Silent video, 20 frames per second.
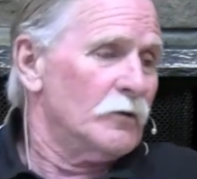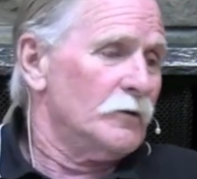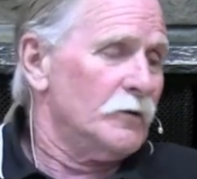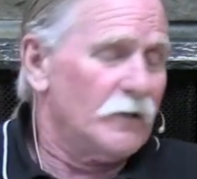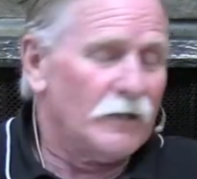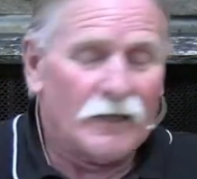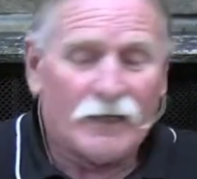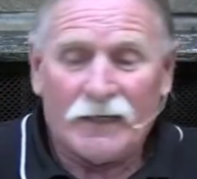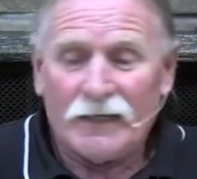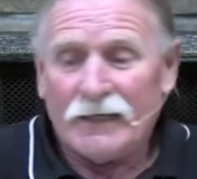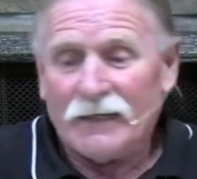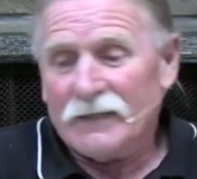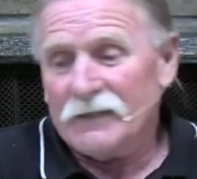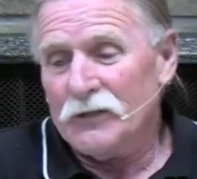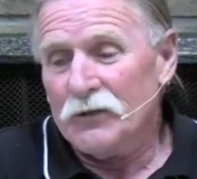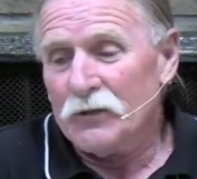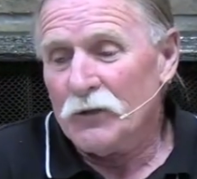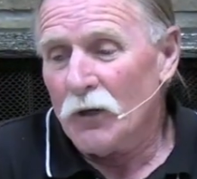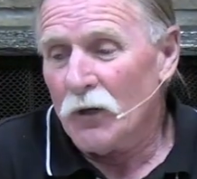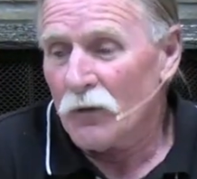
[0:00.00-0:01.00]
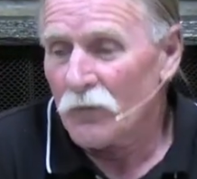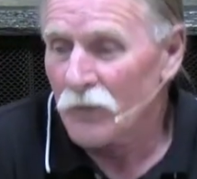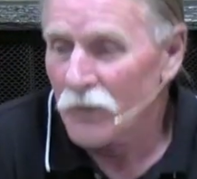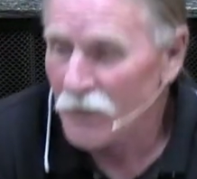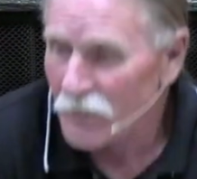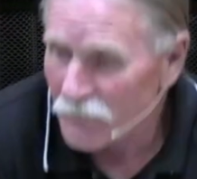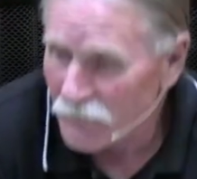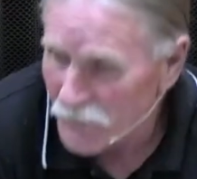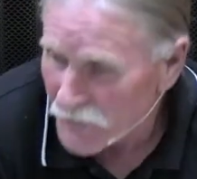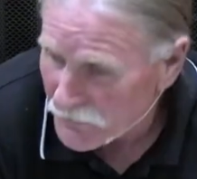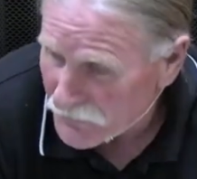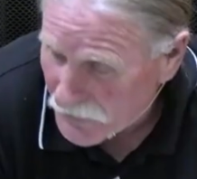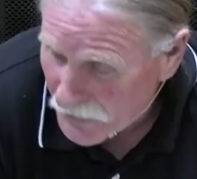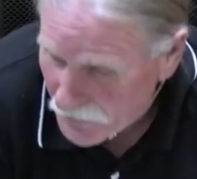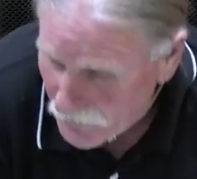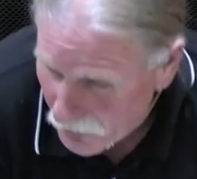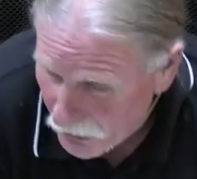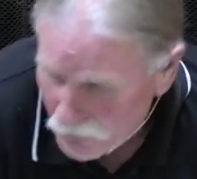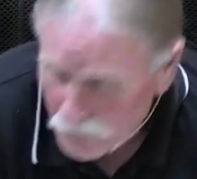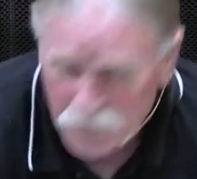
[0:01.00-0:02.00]
And, you know, they've
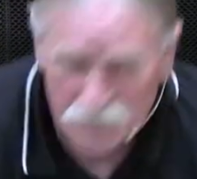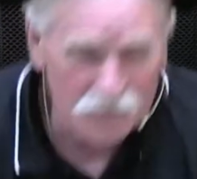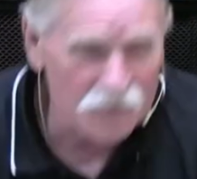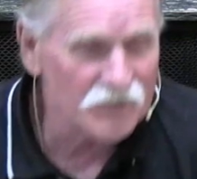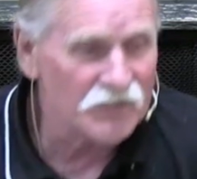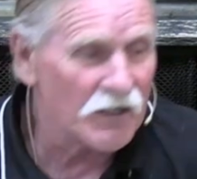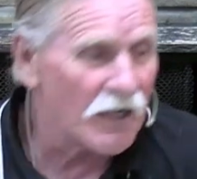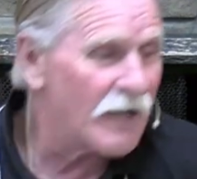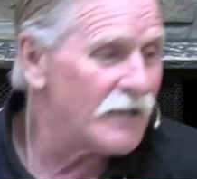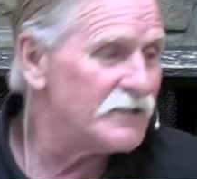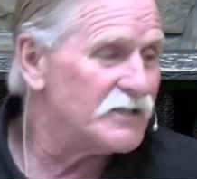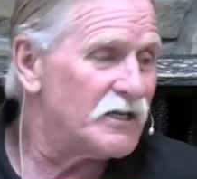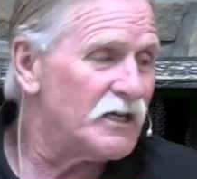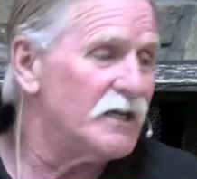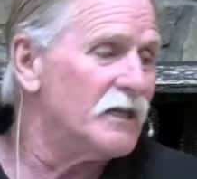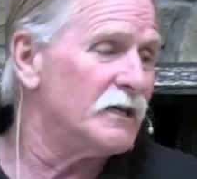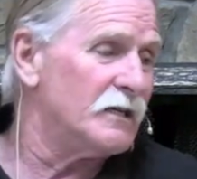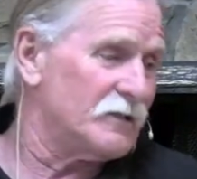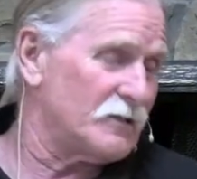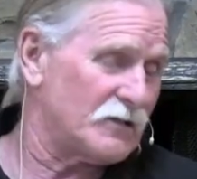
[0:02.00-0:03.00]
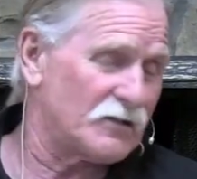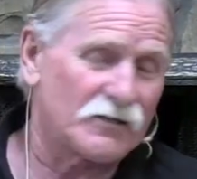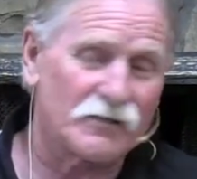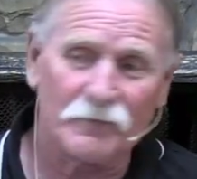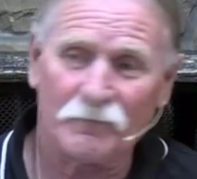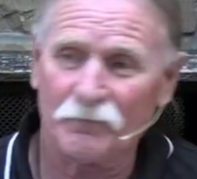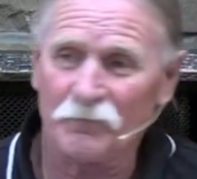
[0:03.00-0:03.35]
got all of these ideas